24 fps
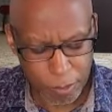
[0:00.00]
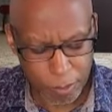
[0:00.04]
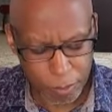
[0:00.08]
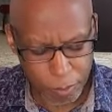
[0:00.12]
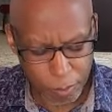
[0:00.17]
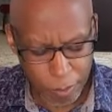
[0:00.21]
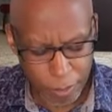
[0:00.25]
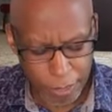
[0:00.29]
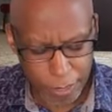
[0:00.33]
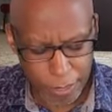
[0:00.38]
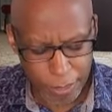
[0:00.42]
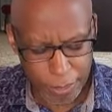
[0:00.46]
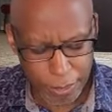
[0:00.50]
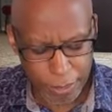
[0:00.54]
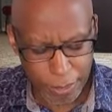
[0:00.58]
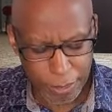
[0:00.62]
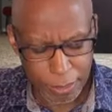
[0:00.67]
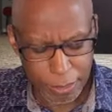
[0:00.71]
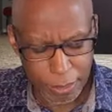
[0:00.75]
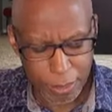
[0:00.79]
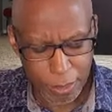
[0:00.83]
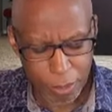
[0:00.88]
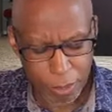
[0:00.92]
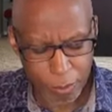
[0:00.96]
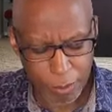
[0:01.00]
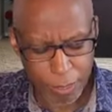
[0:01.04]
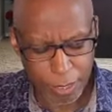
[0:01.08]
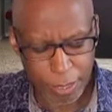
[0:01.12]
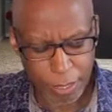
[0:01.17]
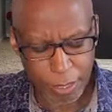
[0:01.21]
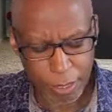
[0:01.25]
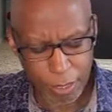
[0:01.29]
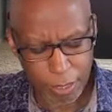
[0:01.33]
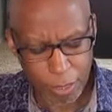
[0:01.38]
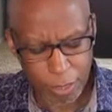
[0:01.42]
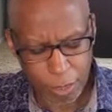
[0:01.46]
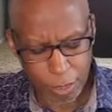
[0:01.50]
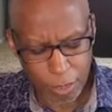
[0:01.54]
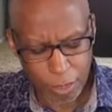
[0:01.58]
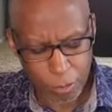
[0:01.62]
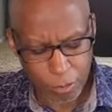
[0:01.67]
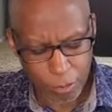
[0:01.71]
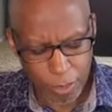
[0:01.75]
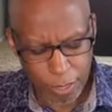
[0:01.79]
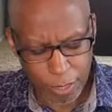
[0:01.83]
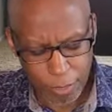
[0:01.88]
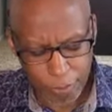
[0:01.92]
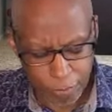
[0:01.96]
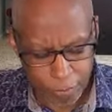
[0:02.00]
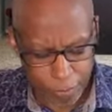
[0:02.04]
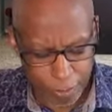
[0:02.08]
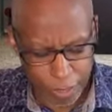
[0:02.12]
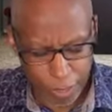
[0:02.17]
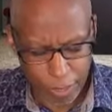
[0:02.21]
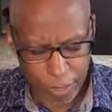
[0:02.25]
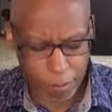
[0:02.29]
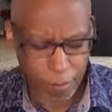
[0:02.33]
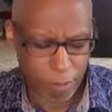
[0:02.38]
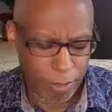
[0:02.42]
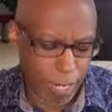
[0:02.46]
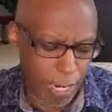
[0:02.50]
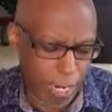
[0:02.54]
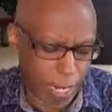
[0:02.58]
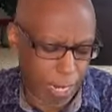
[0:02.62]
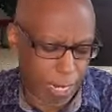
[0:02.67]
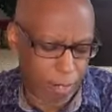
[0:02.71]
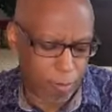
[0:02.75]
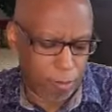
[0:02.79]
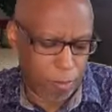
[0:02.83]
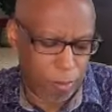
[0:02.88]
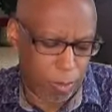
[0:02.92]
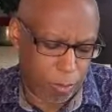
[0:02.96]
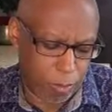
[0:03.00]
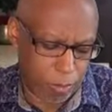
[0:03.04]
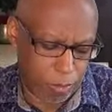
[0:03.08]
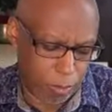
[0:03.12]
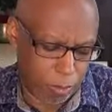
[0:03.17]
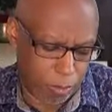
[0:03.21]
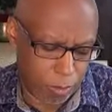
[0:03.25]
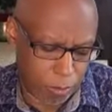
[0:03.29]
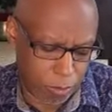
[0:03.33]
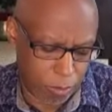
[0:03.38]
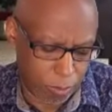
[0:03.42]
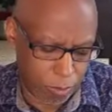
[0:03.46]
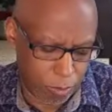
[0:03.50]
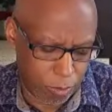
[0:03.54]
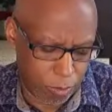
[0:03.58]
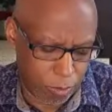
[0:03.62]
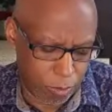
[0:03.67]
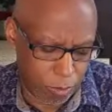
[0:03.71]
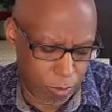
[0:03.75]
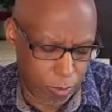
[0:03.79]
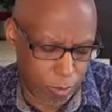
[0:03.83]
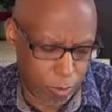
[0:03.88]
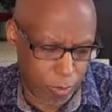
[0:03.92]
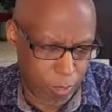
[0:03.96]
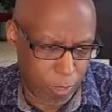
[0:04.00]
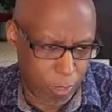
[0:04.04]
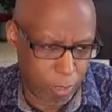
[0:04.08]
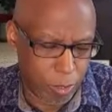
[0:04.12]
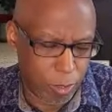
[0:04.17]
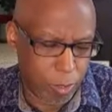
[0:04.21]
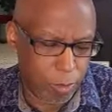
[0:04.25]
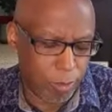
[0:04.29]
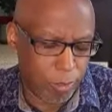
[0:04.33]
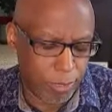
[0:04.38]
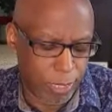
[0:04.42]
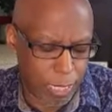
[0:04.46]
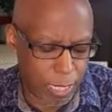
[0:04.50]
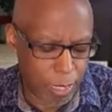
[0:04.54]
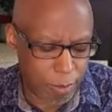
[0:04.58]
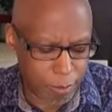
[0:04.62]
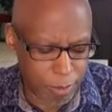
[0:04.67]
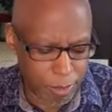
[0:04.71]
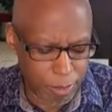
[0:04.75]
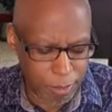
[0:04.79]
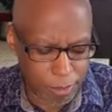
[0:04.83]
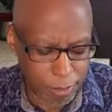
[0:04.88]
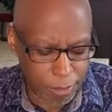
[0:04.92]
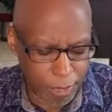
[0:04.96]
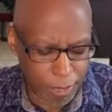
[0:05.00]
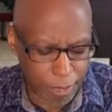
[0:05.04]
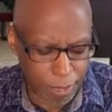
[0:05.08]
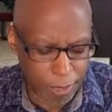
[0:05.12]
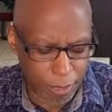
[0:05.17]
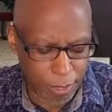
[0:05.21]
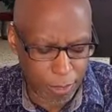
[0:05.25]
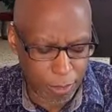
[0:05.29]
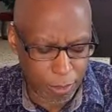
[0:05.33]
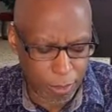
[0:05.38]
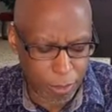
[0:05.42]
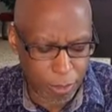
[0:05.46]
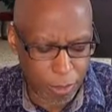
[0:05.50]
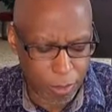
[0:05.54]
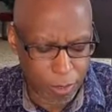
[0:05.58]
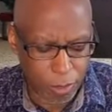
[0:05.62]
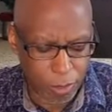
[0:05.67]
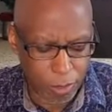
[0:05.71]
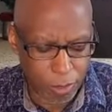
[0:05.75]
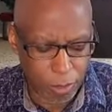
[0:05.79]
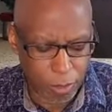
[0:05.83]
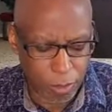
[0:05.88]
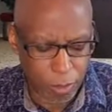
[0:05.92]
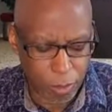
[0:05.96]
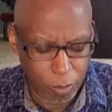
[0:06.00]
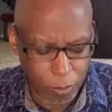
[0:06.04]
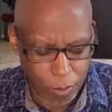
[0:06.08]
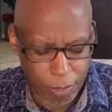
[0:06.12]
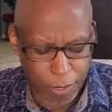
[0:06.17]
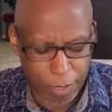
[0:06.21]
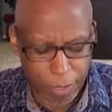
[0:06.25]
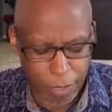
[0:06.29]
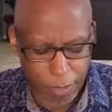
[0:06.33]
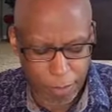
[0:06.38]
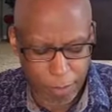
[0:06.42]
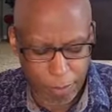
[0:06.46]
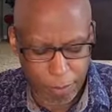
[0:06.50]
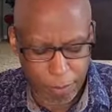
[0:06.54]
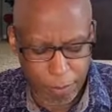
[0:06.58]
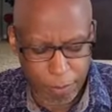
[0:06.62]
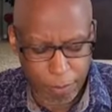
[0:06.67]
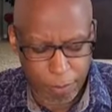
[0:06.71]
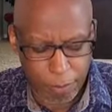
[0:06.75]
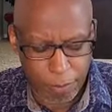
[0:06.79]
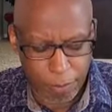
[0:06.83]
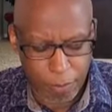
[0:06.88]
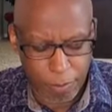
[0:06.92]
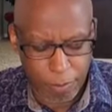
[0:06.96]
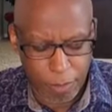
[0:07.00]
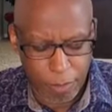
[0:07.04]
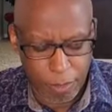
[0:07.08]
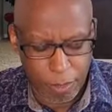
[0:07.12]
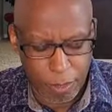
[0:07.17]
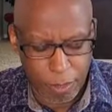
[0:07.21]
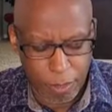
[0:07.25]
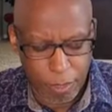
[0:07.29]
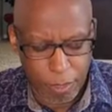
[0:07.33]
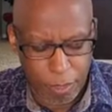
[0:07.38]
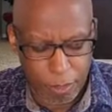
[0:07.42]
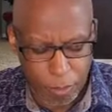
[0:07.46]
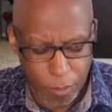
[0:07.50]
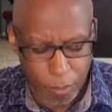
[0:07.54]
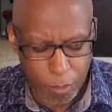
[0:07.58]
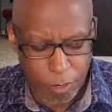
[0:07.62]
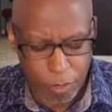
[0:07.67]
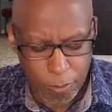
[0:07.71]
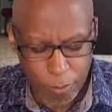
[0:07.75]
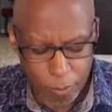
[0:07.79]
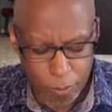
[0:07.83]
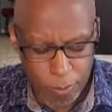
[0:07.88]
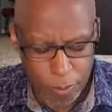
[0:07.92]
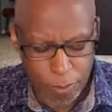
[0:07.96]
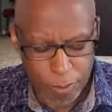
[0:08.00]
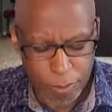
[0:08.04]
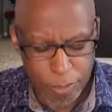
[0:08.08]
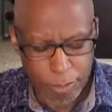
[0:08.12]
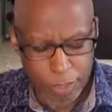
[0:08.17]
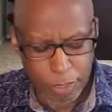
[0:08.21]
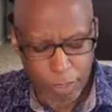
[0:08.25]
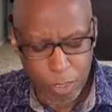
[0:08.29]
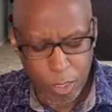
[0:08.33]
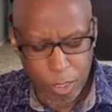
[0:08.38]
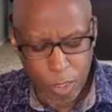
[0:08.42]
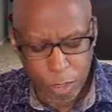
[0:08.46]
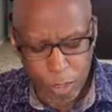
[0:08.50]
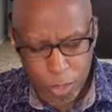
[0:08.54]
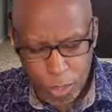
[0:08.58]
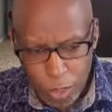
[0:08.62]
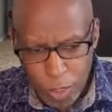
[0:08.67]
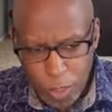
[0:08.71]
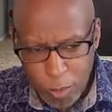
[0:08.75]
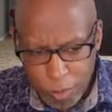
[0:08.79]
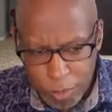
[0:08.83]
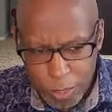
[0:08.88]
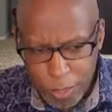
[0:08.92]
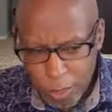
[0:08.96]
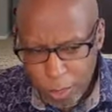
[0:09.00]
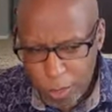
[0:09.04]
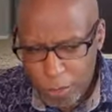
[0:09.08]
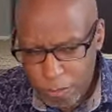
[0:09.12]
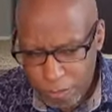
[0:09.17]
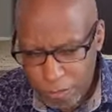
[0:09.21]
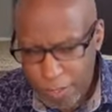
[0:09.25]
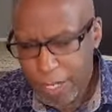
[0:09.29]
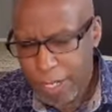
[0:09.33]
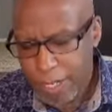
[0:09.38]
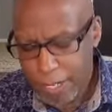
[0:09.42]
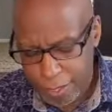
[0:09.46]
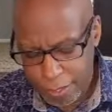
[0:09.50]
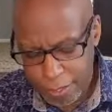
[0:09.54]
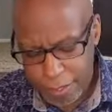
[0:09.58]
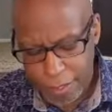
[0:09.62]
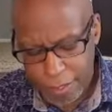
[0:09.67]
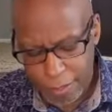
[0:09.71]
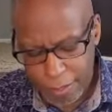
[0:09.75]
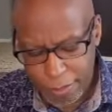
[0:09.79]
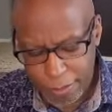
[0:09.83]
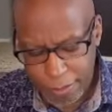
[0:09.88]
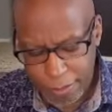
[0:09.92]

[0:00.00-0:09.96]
right, okay, you have faith, but I have works. Mm-hmm. And so James is saying, okay, you have works. He says, show me your faith